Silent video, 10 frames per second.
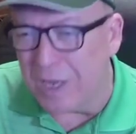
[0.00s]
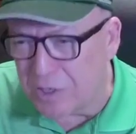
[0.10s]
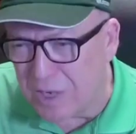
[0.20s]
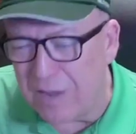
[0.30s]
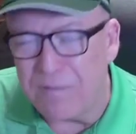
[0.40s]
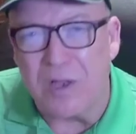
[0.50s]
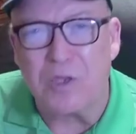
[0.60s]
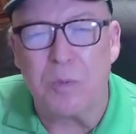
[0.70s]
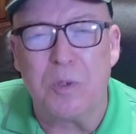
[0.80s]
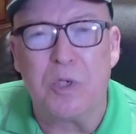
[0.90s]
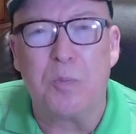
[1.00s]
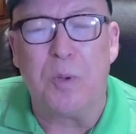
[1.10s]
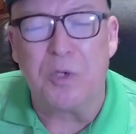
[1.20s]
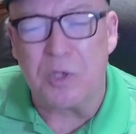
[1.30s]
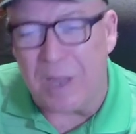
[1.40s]
Yes, I've got some
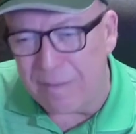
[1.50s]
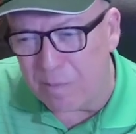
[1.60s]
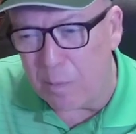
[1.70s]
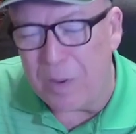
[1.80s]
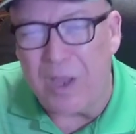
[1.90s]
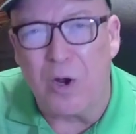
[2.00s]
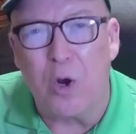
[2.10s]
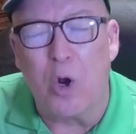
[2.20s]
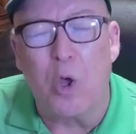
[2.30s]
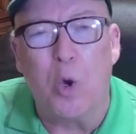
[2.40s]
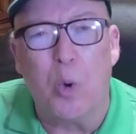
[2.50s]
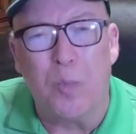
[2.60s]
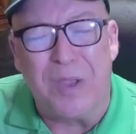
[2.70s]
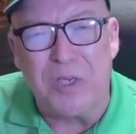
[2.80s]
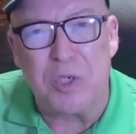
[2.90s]
expenses I have to pay on an ongoing
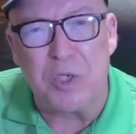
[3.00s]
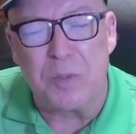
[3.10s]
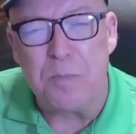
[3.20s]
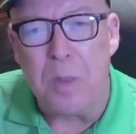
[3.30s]
basis